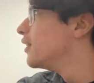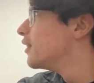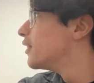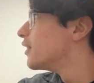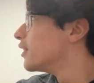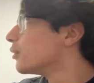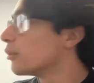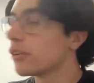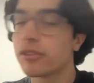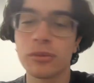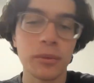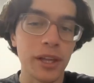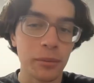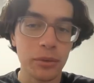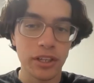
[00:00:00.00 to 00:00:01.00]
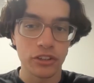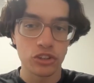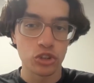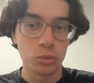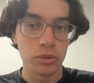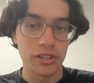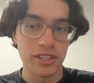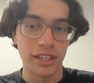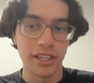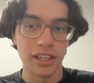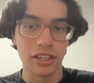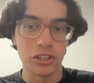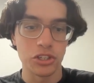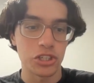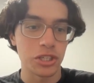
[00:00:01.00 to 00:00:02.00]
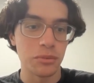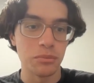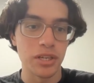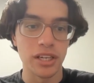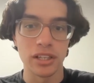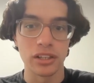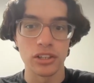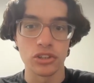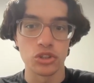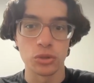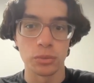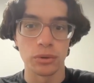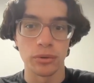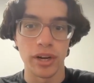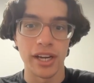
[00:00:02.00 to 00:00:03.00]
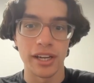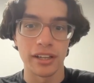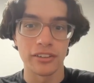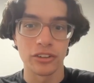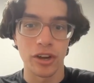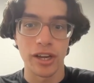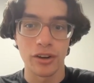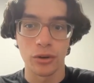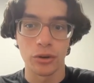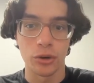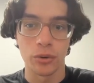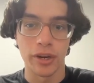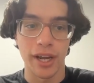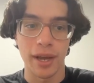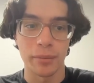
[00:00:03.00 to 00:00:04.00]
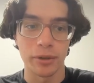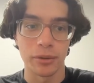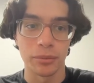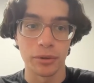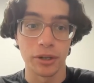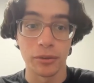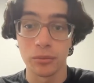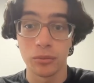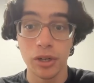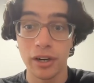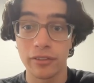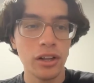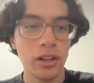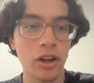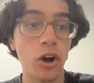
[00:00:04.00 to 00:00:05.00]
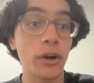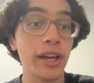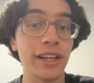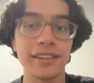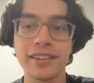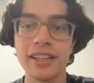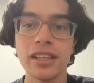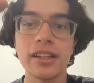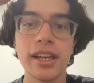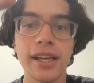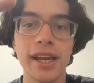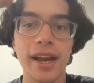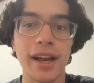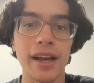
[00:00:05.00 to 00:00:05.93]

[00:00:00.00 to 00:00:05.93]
It went from like being super sunny to just immediately super rainy, so I don't know what happened, but whatever. Okay, see, like, yeah,